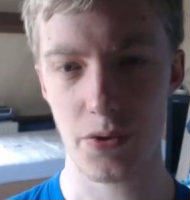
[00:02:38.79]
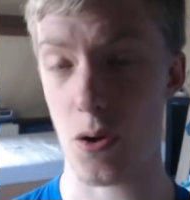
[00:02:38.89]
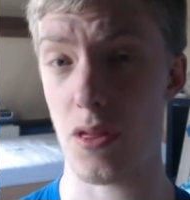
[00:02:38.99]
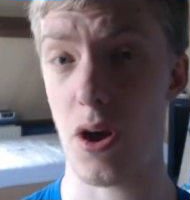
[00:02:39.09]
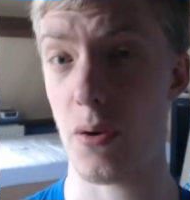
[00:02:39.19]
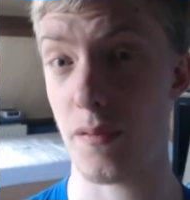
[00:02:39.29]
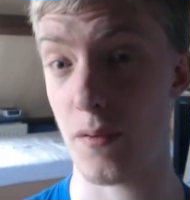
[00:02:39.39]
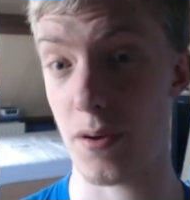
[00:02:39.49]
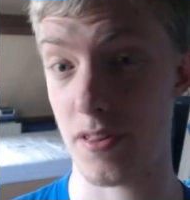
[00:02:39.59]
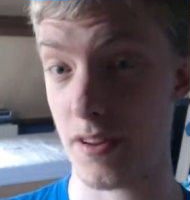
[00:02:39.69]
Although,
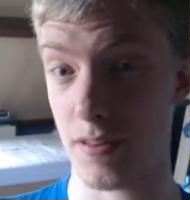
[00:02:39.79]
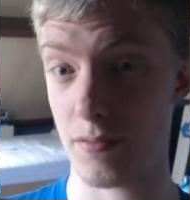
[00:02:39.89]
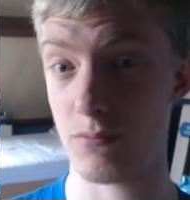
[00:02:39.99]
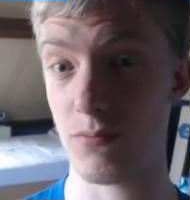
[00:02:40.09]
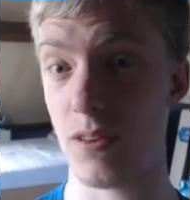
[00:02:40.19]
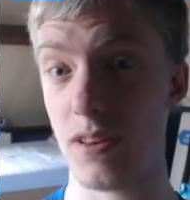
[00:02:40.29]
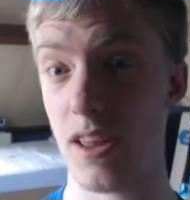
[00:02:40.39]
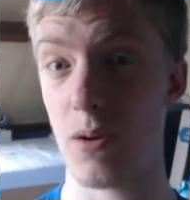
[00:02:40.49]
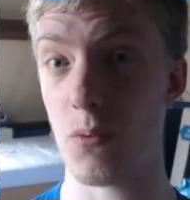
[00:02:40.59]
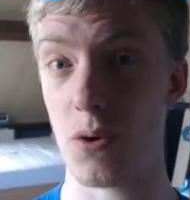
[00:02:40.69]
if one of the
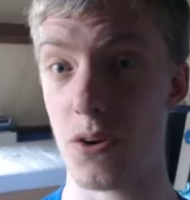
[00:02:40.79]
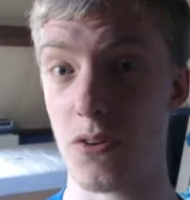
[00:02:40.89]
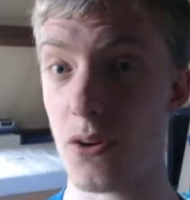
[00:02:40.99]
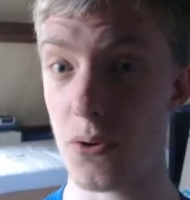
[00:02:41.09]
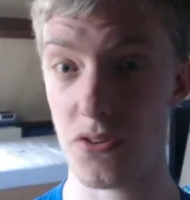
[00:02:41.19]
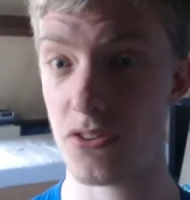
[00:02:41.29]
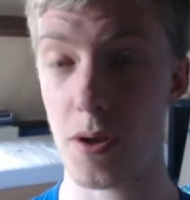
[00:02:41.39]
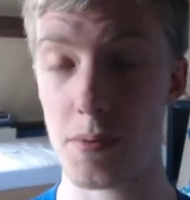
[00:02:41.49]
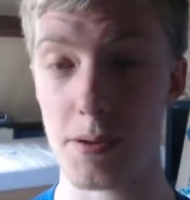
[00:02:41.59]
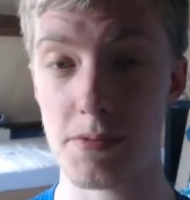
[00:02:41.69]
year 1 or 2s
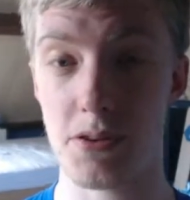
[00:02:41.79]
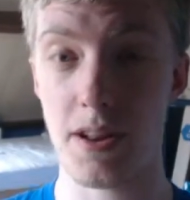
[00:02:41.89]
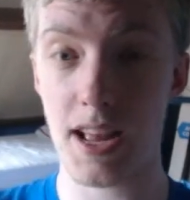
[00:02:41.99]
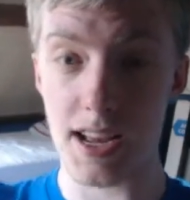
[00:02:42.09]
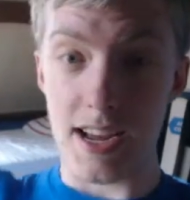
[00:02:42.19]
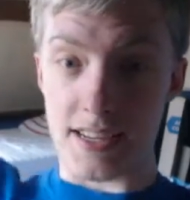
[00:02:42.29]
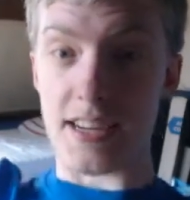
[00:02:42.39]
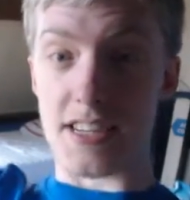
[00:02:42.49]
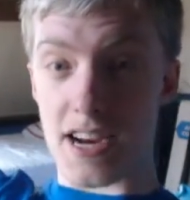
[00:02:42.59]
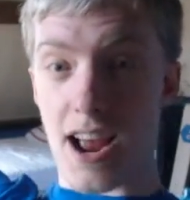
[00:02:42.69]
just comes up to you like,
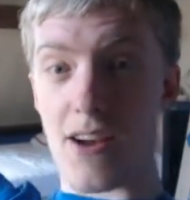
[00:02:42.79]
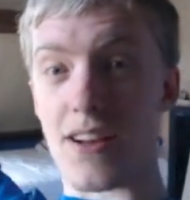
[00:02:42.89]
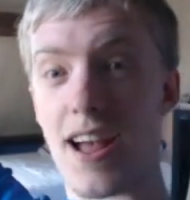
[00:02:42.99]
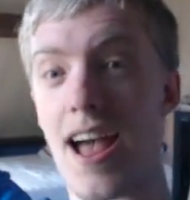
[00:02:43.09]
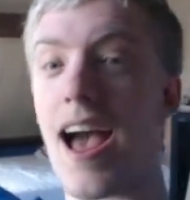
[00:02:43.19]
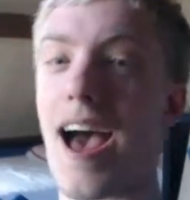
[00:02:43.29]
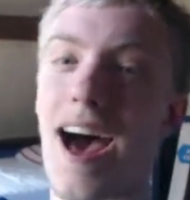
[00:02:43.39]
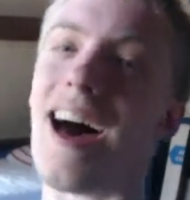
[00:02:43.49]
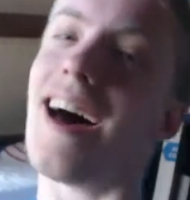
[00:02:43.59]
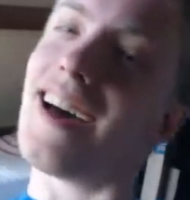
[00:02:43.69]
Teacher Alka,
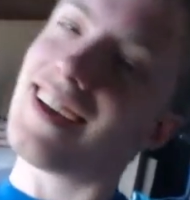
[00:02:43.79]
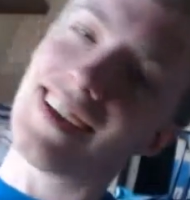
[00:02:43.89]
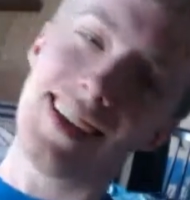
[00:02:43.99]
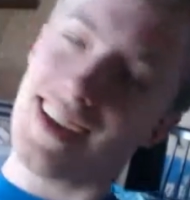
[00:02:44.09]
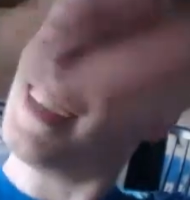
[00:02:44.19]
hug!